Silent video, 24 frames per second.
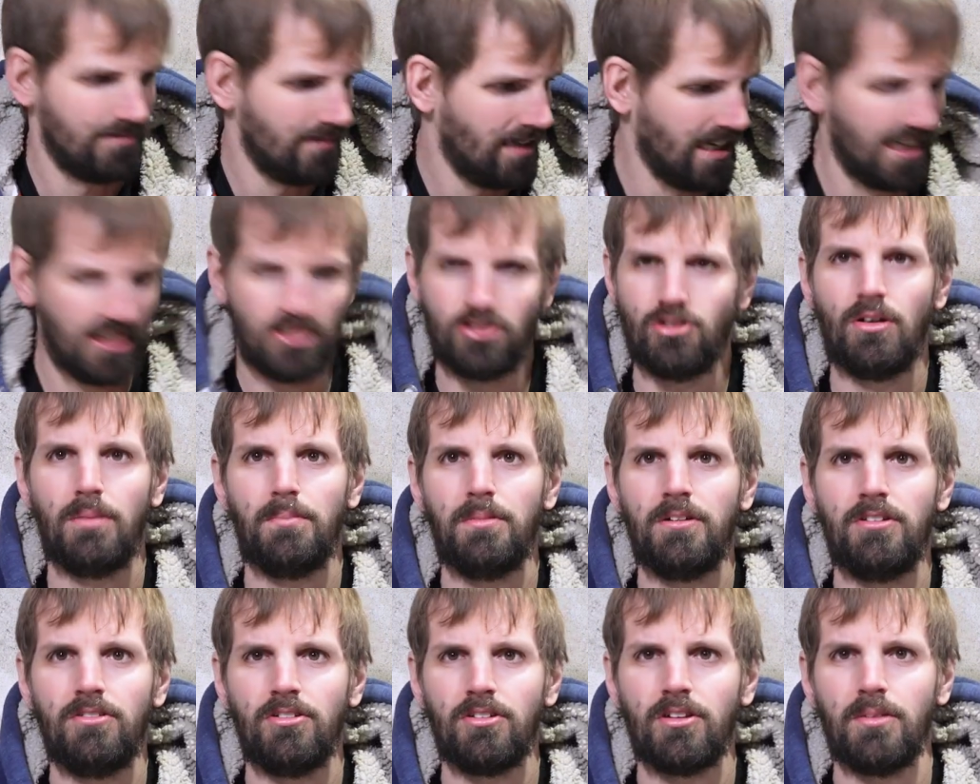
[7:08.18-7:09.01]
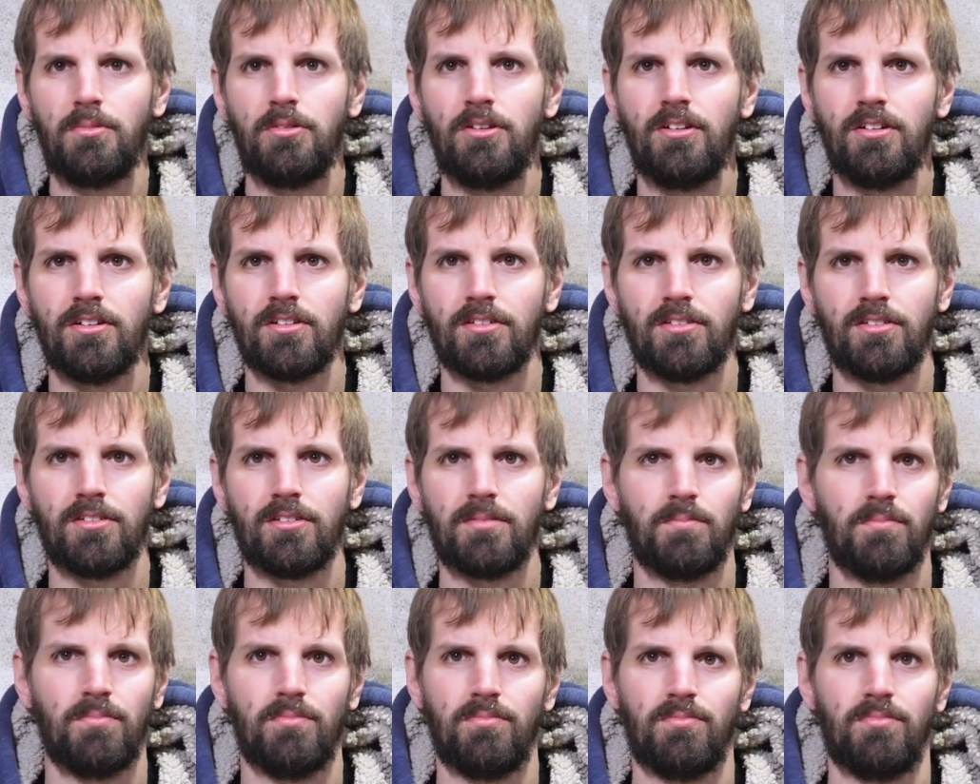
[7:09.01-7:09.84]
I enjoy building computers.
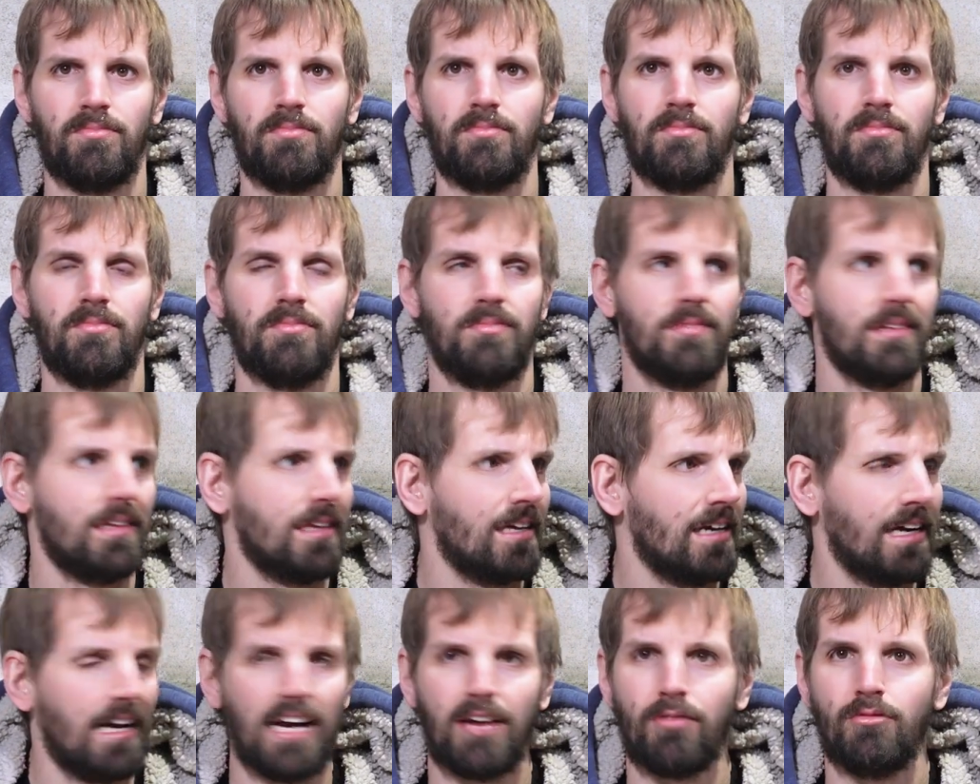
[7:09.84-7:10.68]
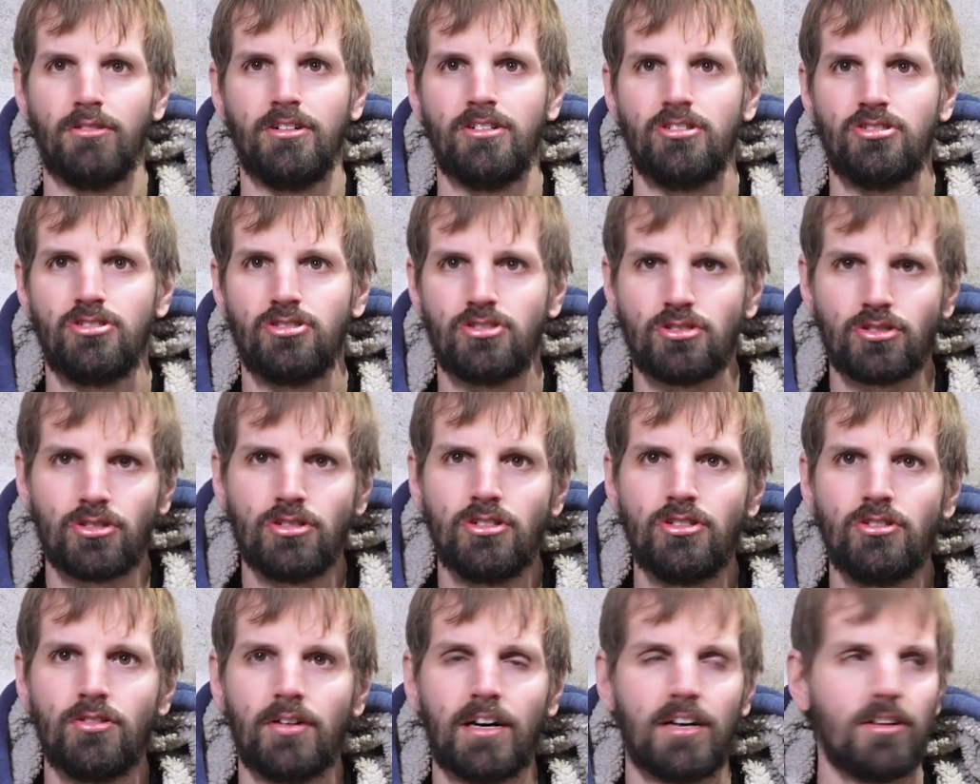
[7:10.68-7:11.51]
I want to show
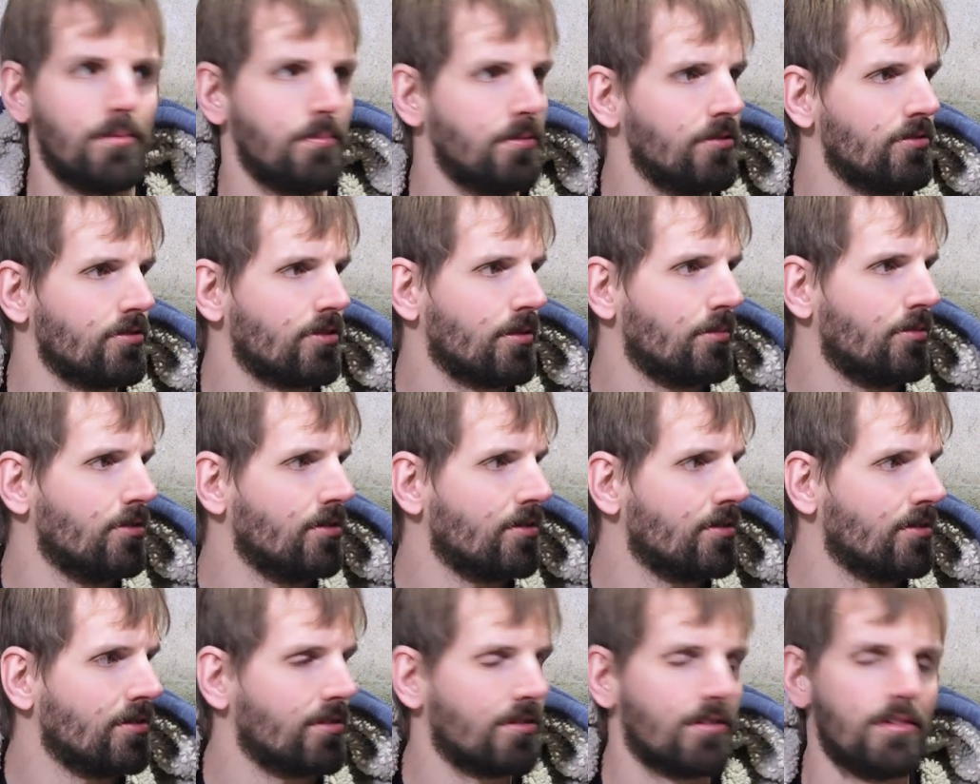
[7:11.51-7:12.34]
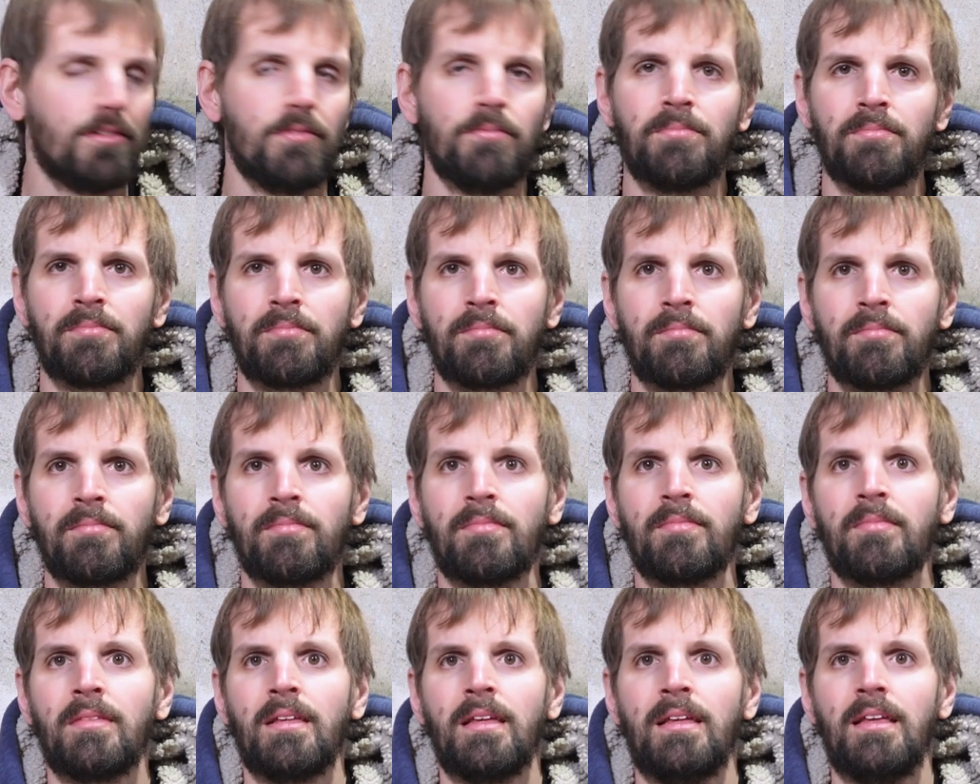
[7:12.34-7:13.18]
you how to build computers,
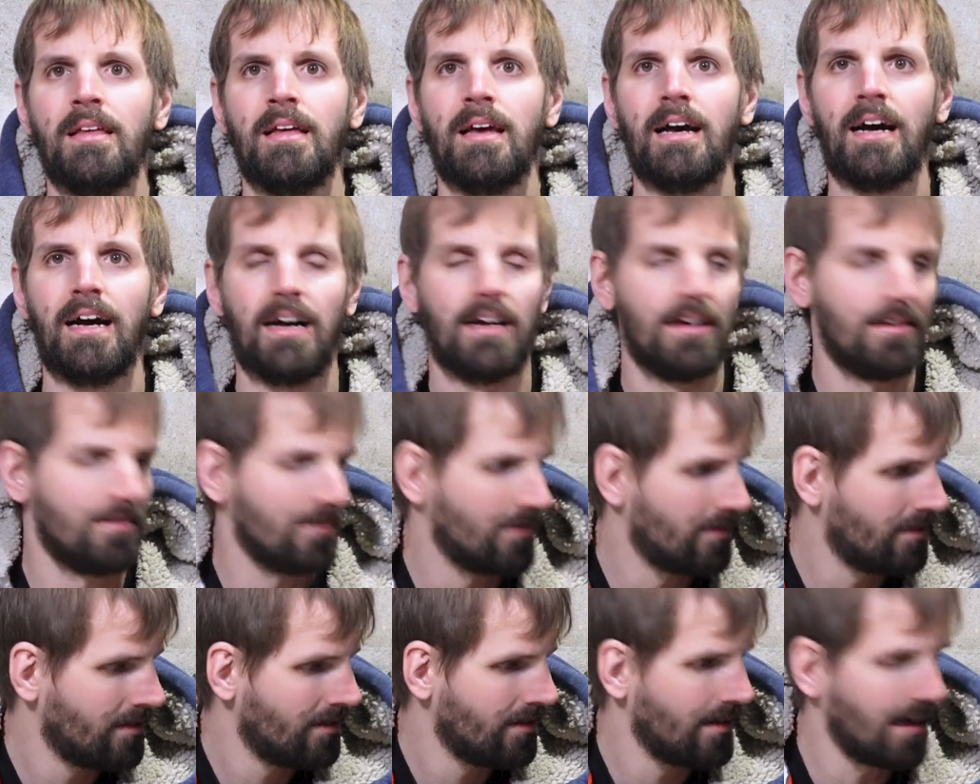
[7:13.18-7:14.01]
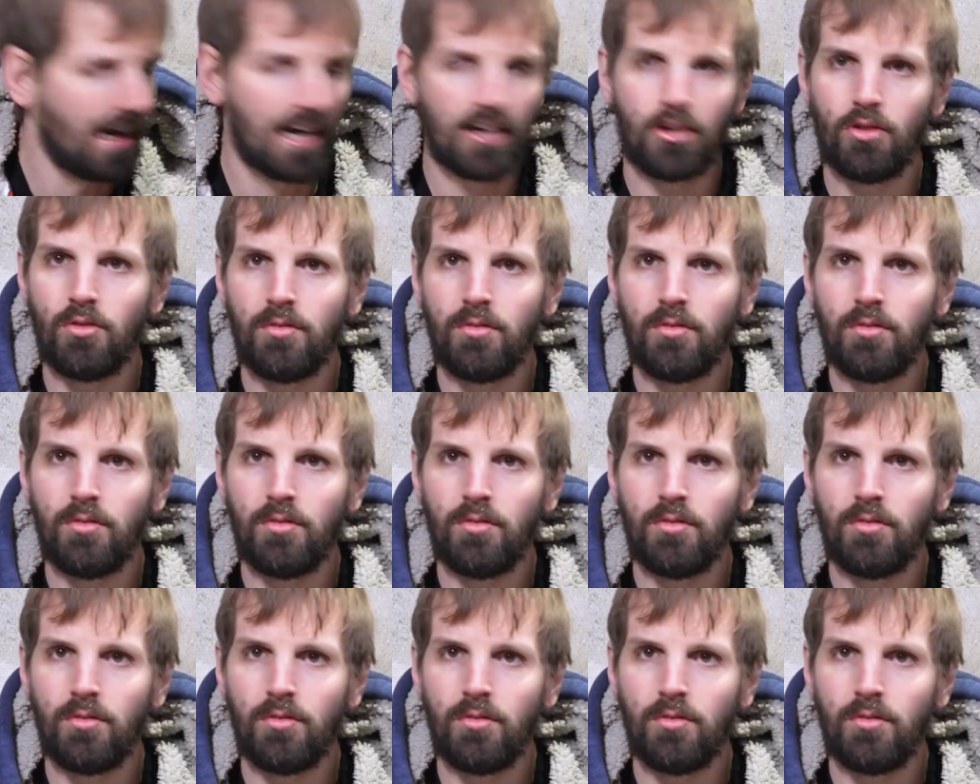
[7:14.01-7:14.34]
and I